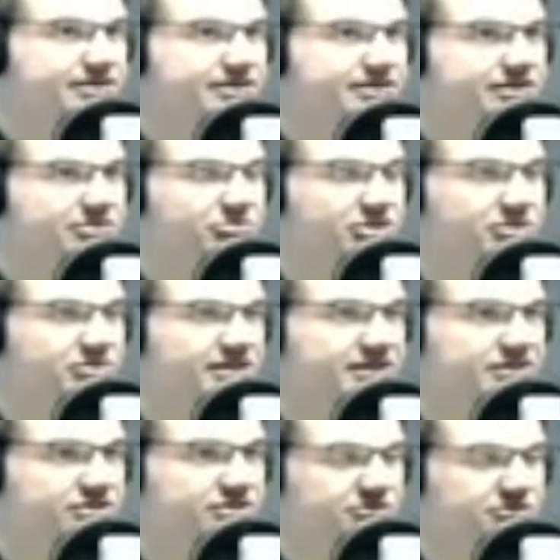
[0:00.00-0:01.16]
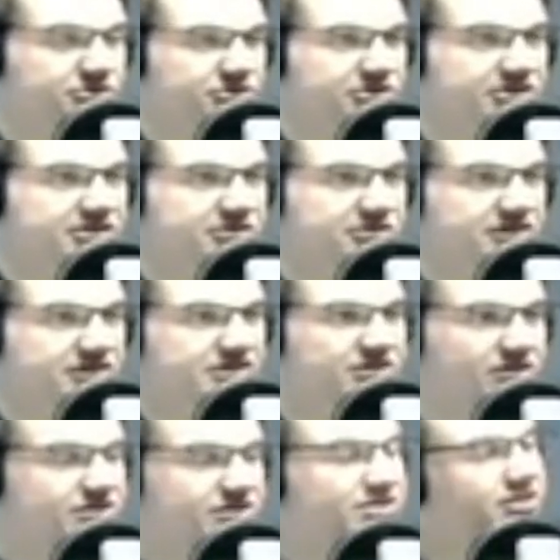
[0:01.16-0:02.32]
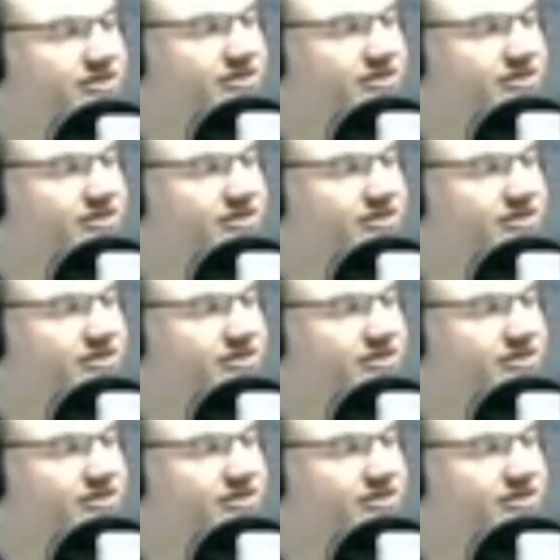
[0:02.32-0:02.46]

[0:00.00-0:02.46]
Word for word: maybe as overtly or as harshly